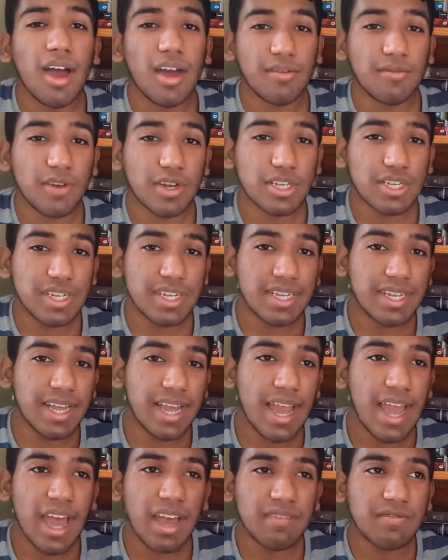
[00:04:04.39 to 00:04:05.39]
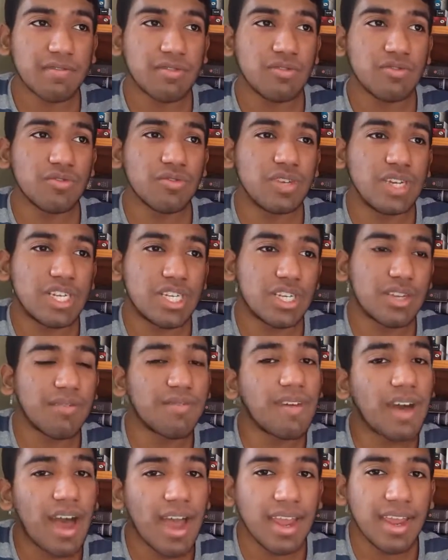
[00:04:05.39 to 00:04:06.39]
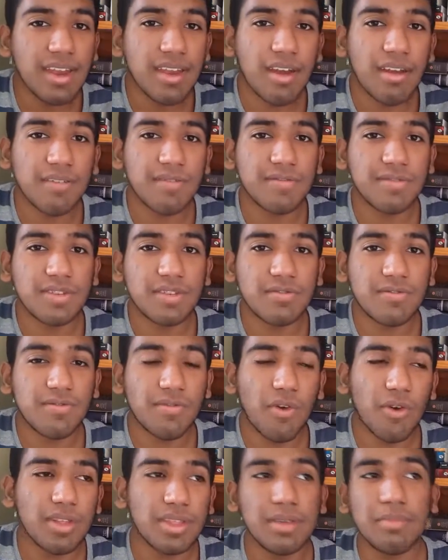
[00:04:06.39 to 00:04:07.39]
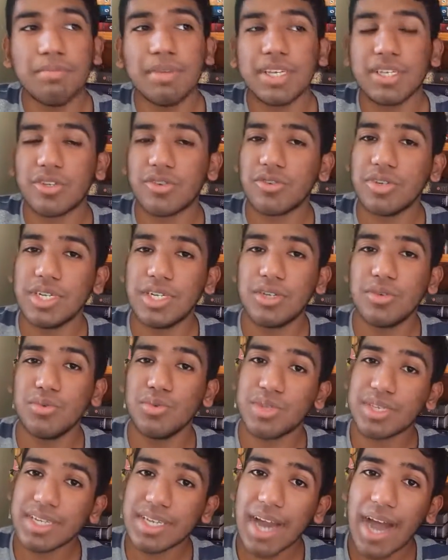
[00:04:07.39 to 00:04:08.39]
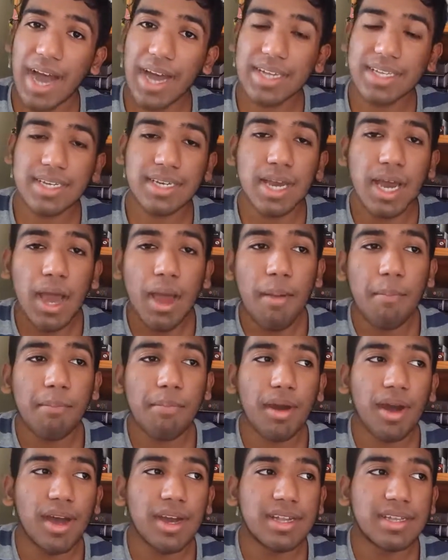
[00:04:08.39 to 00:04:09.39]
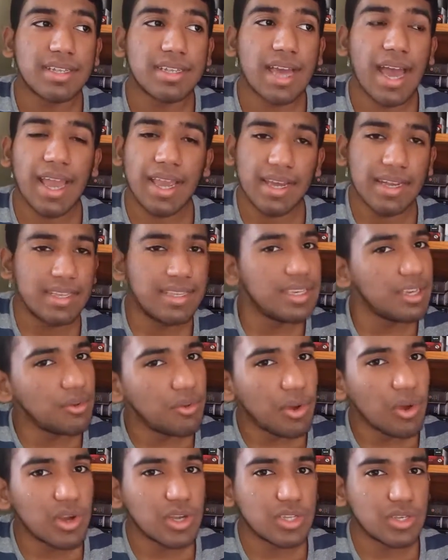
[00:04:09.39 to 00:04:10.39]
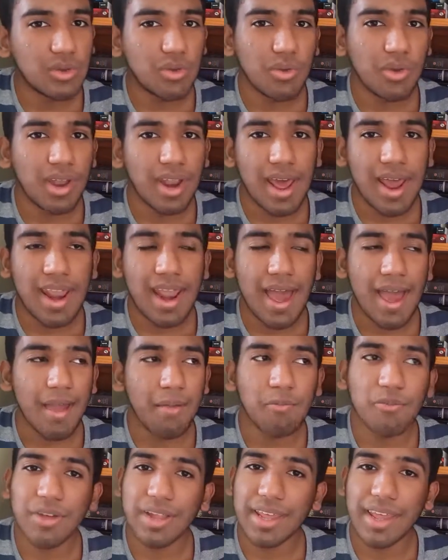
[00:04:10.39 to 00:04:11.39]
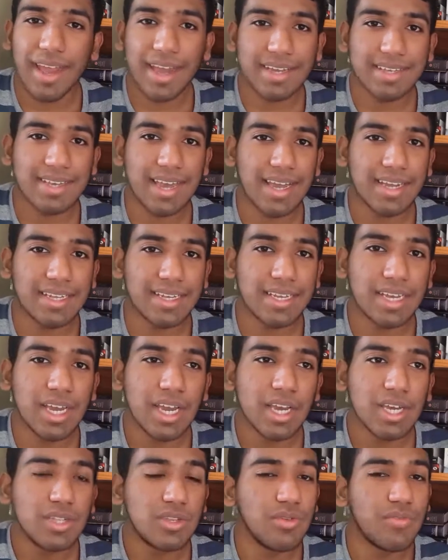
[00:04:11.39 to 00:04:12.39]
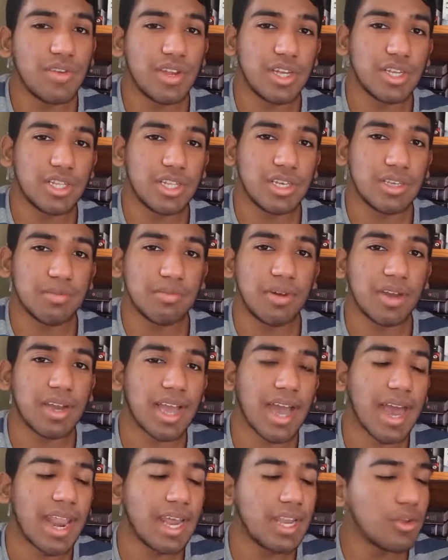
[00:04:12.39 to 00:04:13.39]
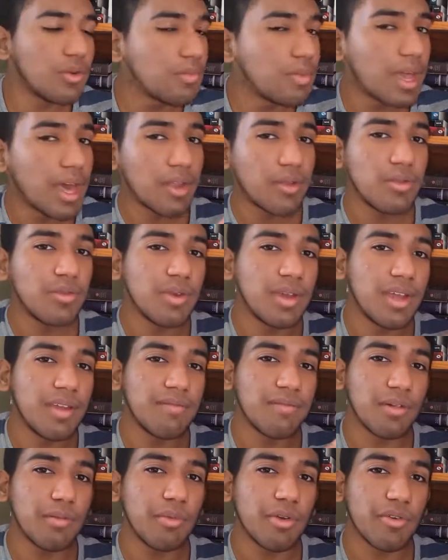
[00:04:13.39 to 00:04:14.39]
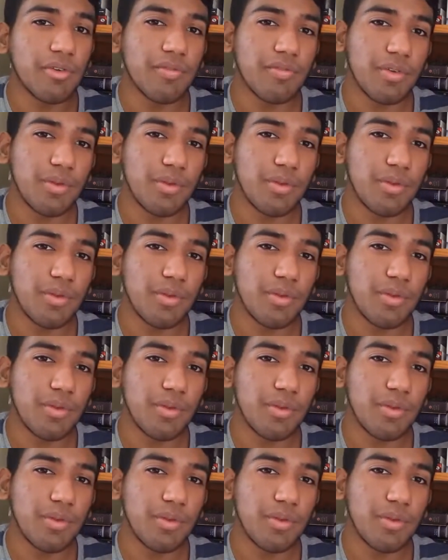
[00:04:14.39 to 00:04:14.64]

Unfortunately, I haven't reached far enough for the mystery to start, but I can see where it's going, and I'm really excited to finish this book, and I do plan on doing a full book